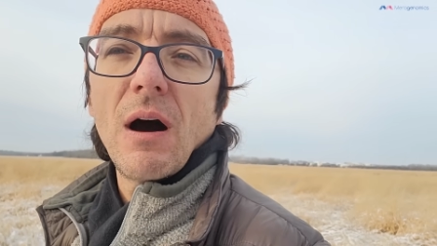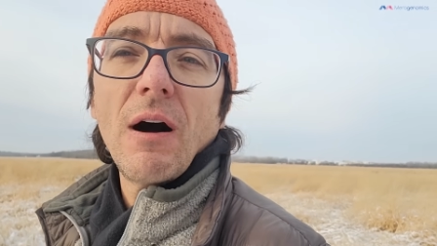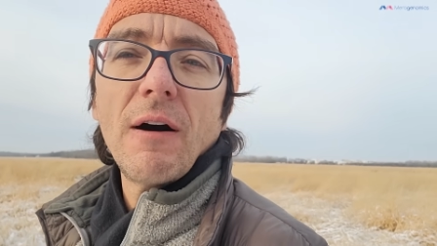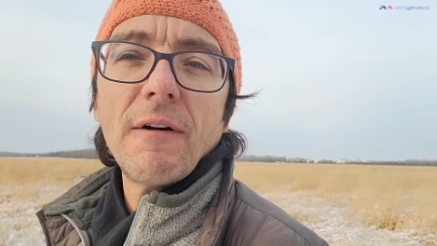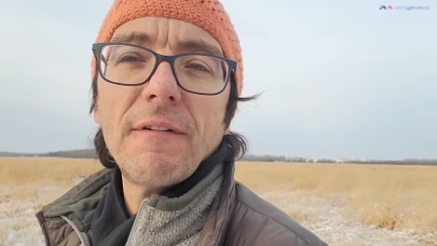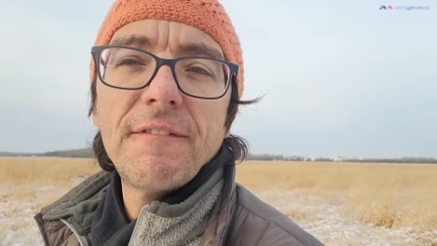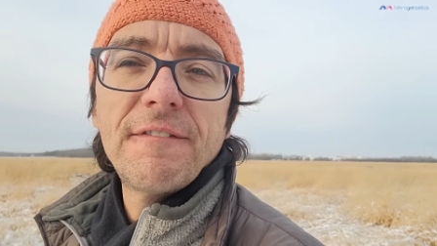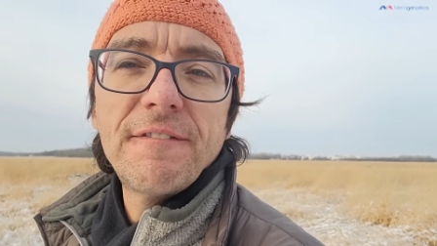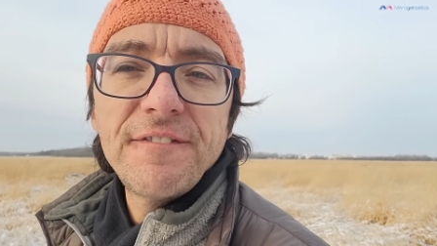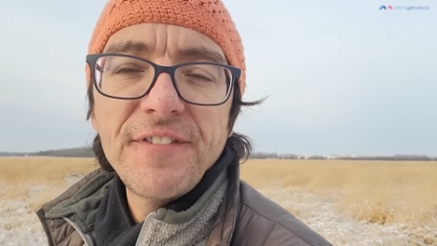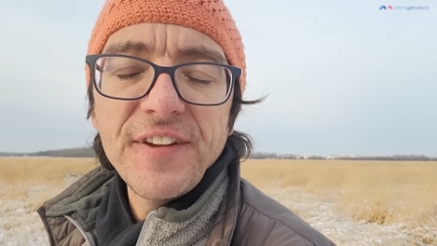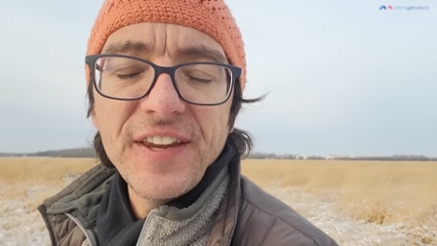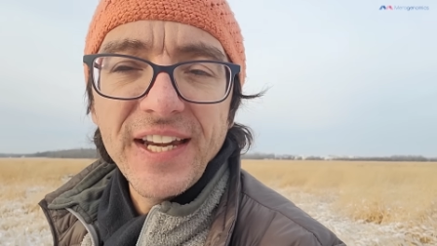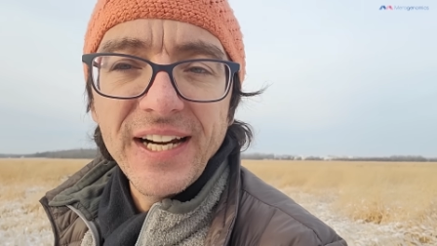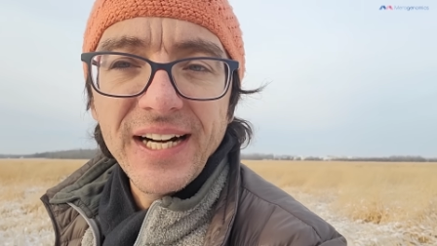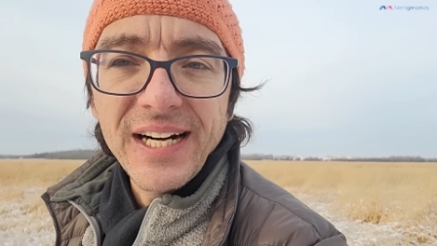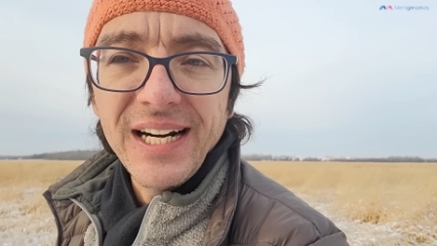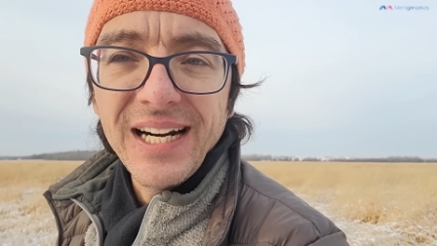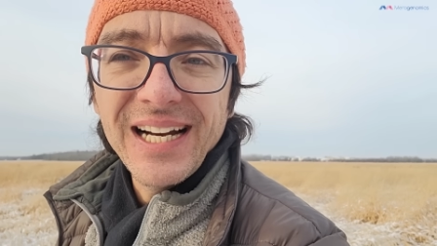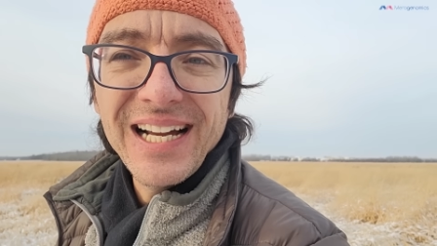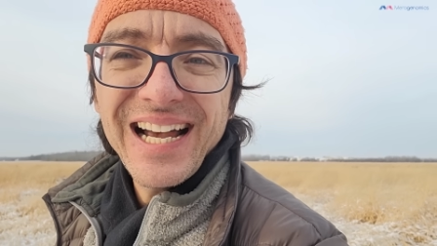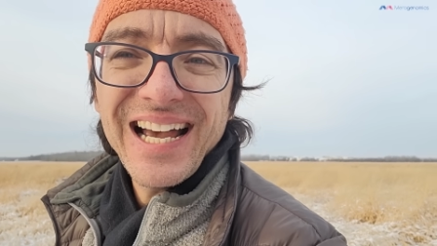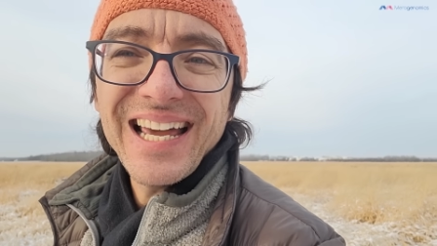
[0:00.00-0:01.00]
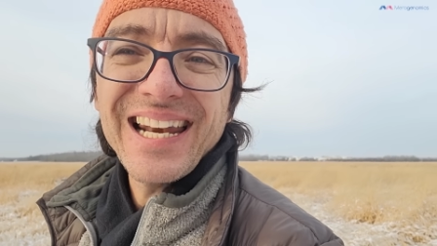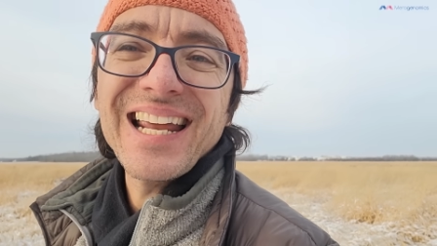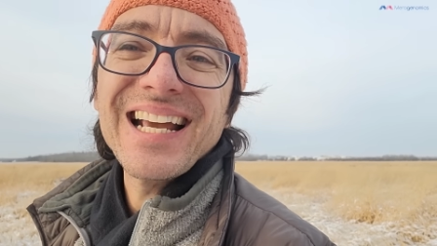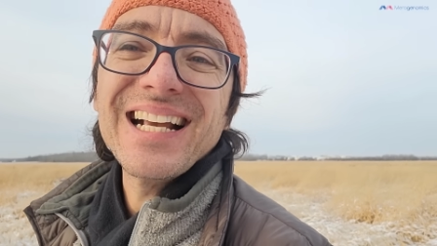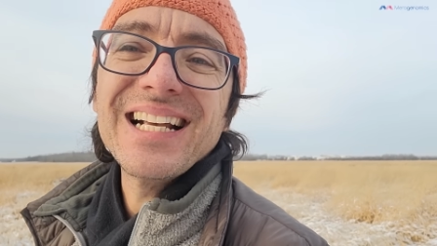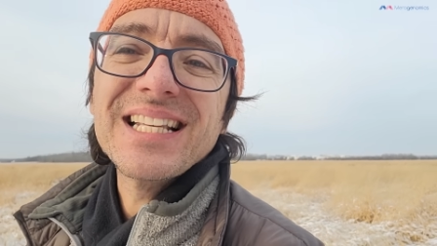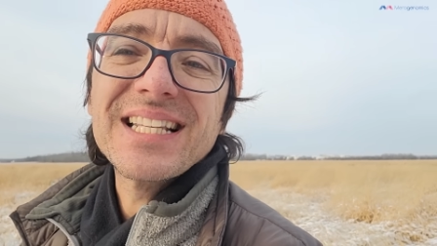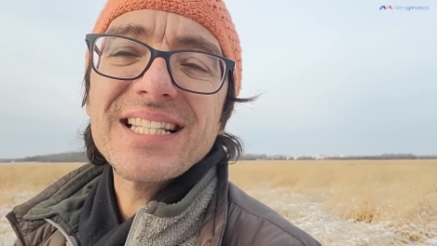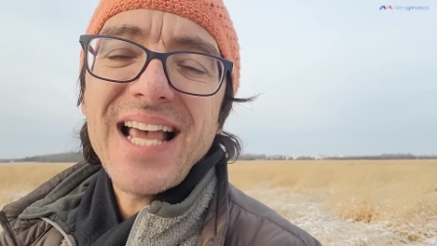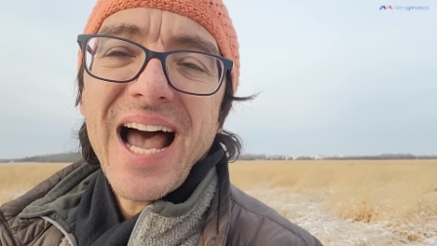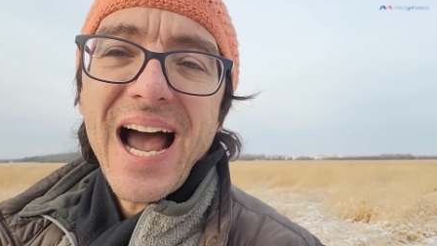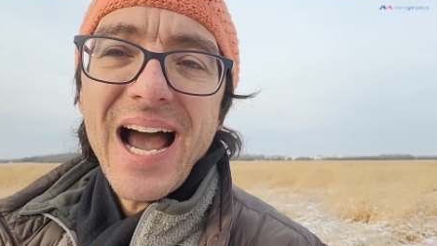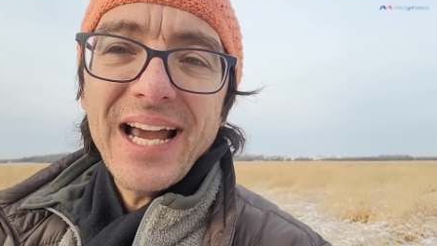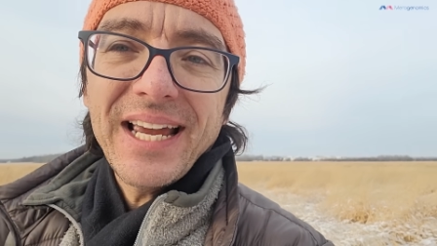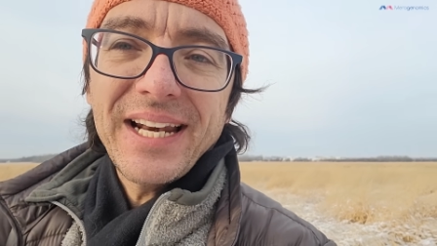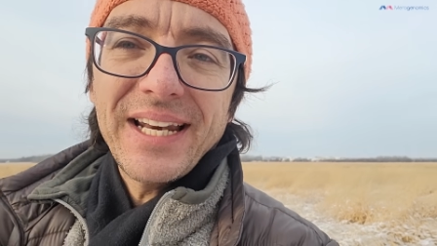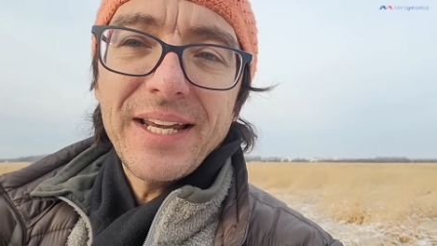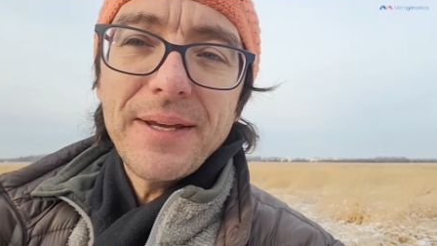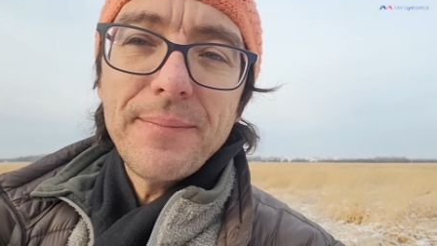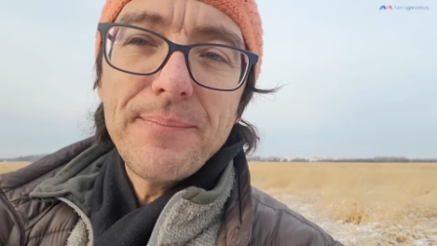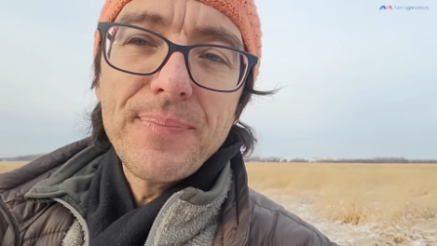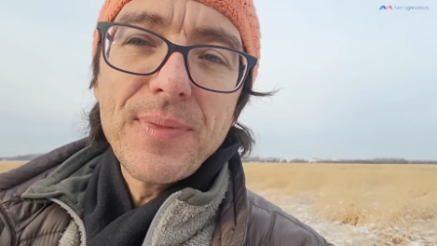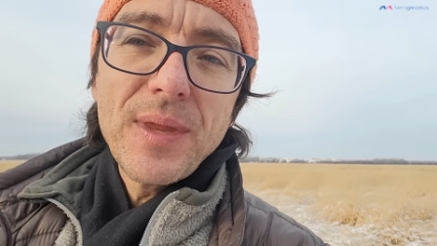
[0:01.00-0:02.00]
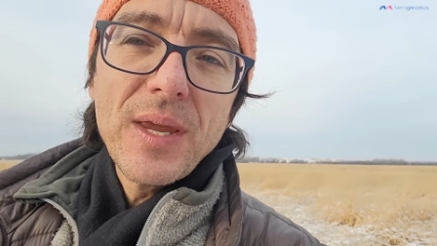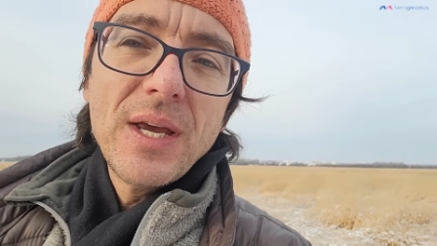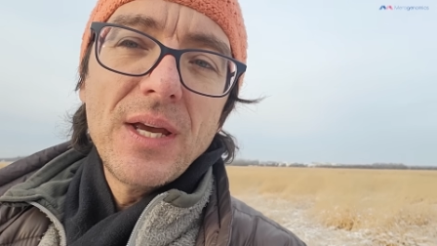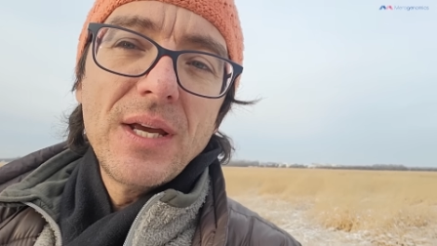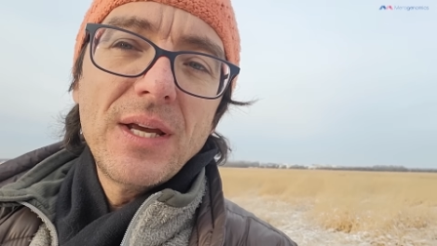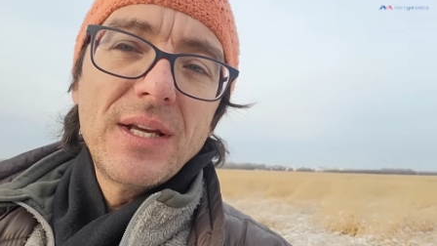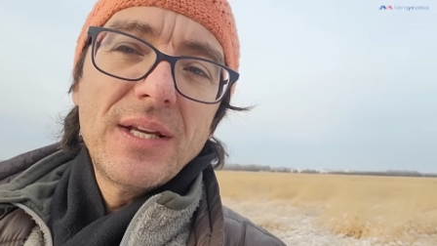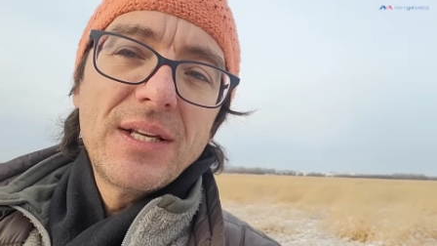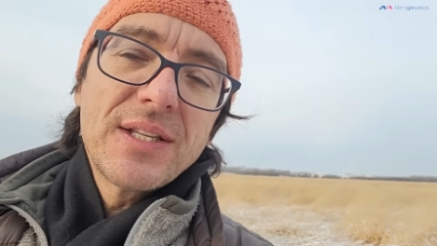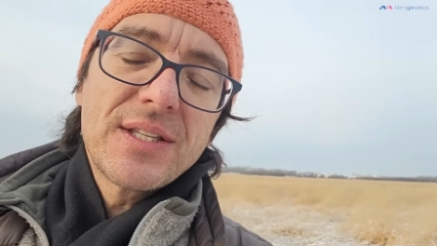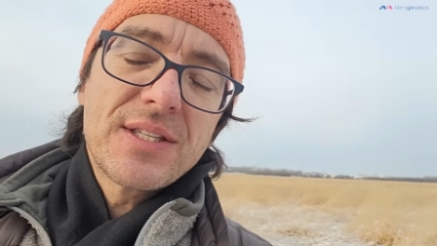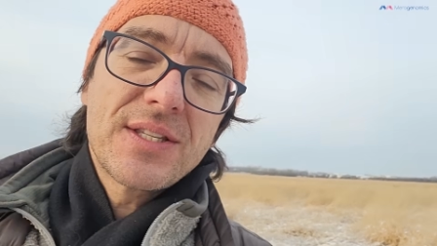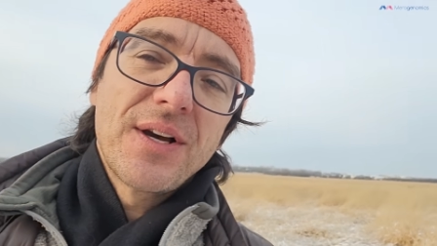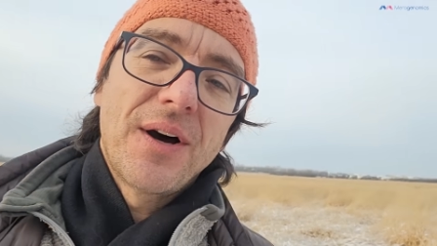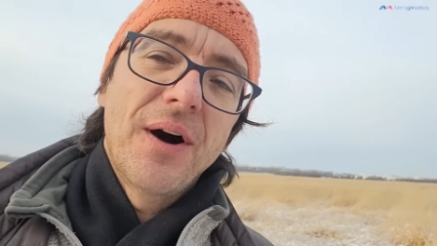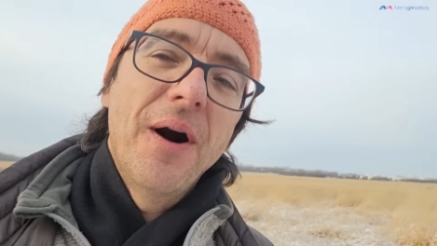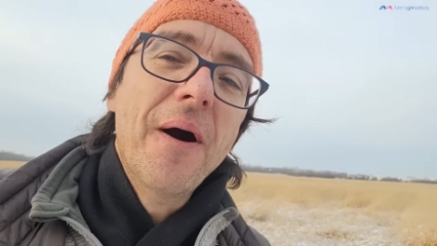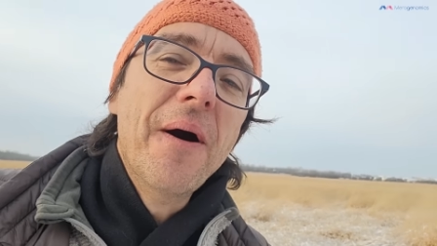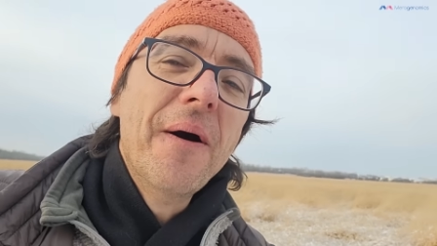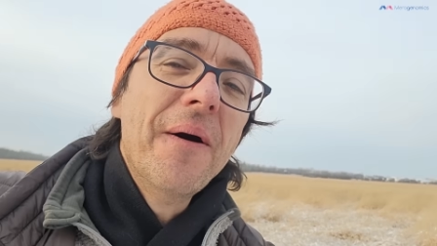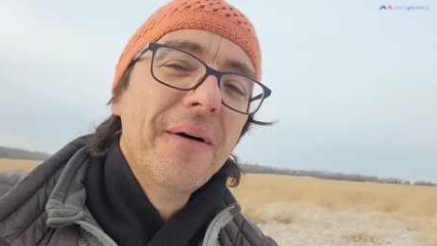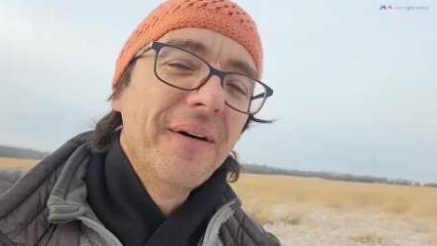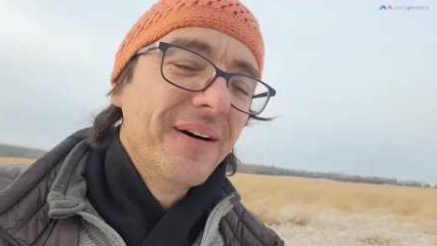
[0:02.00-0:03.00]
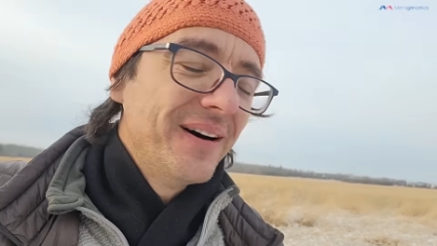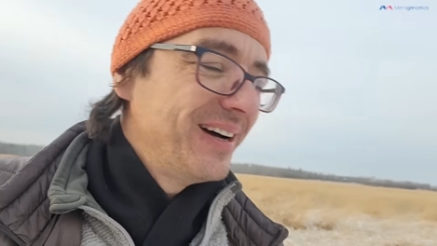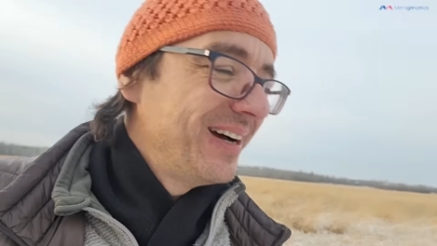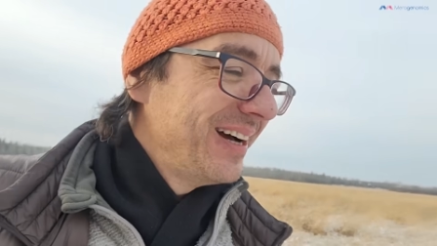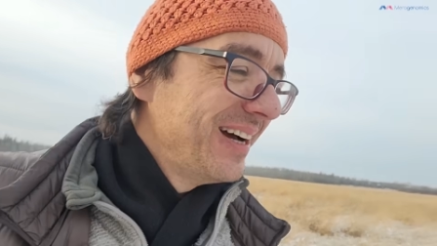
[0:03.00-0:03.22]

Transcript: of fear and anxiety. So,